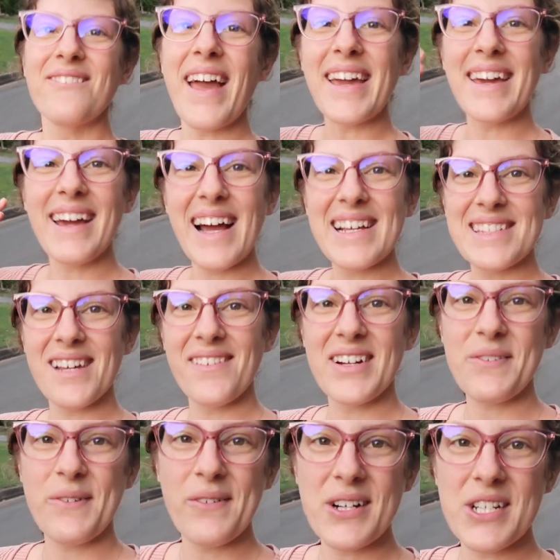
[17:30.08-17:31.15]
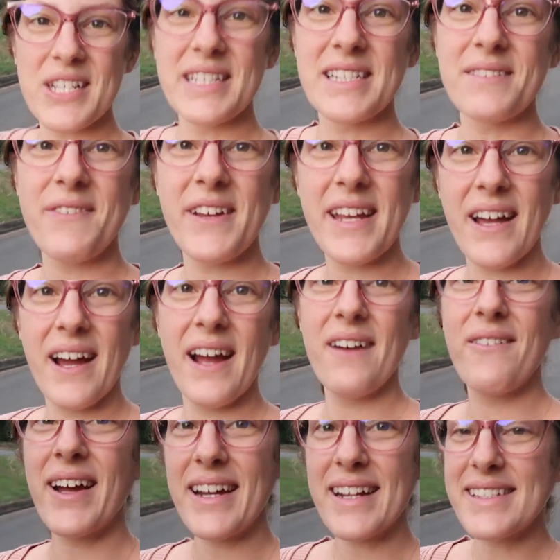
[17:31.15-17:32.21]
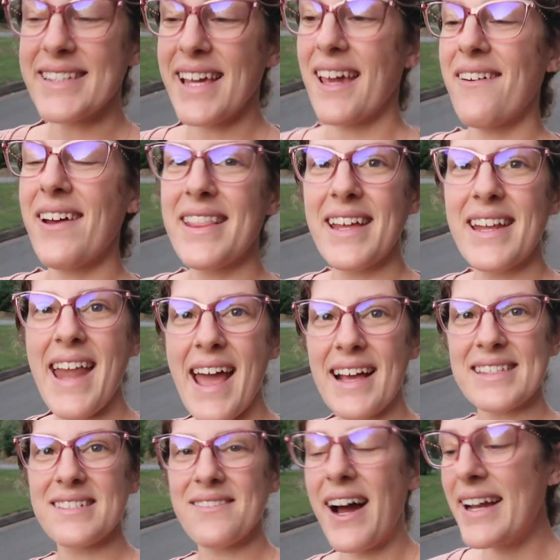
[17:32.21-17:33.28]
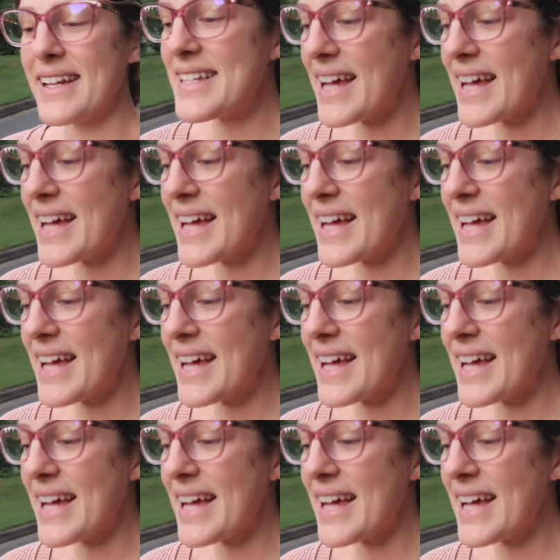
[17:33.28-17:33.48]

Thank you guys so much for watching this video. We're gonna see you in the next one.